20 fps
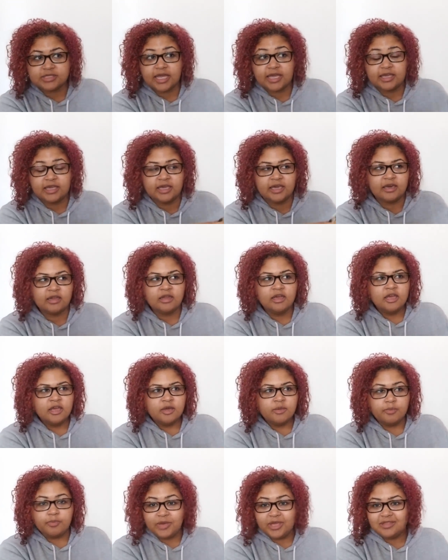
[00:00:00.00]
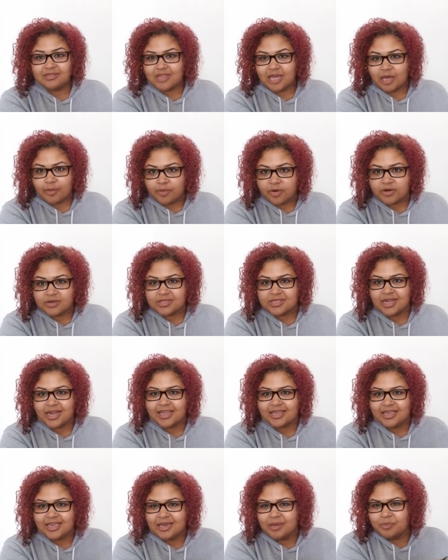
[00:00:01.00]
I can't beat that person. I
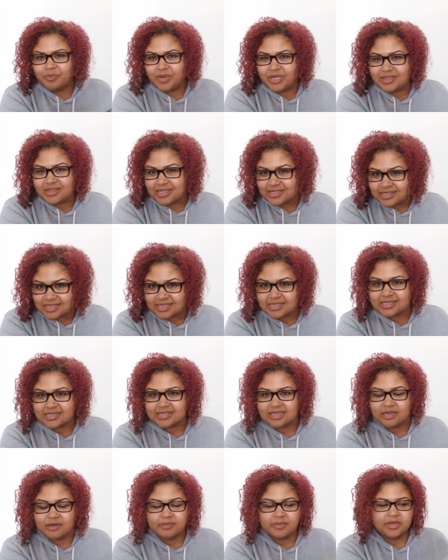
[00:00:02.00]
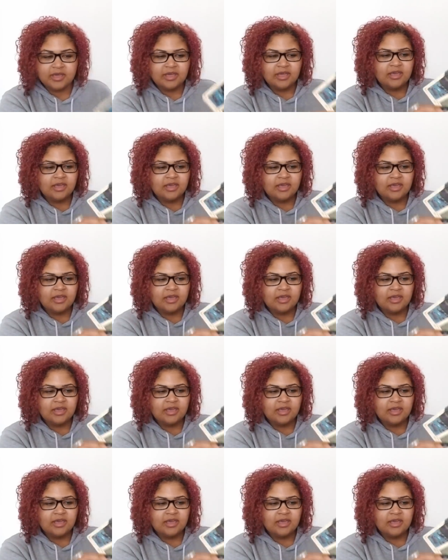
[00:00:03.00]
can't beat the system.